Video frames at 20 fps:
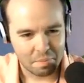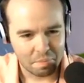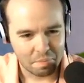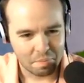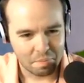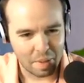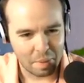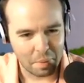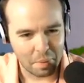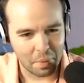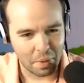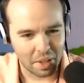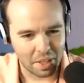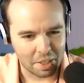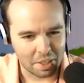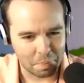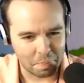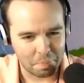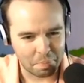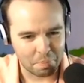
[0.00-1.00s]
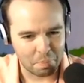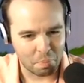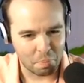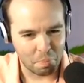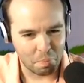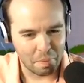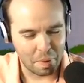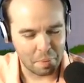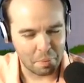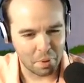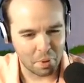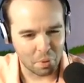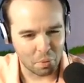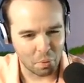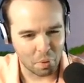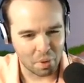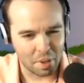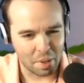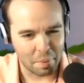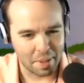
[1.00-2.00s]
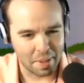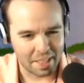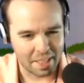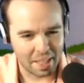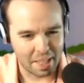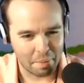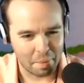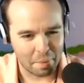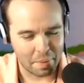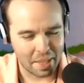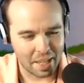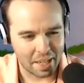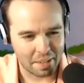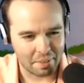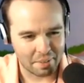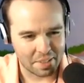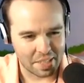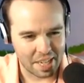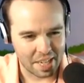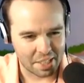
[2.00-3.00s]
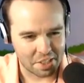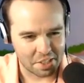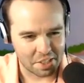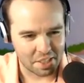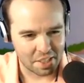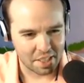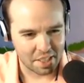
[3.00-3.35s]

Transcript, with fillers: Maybe we don't have to. Maybe we don't worry about that. Maybe that was actually.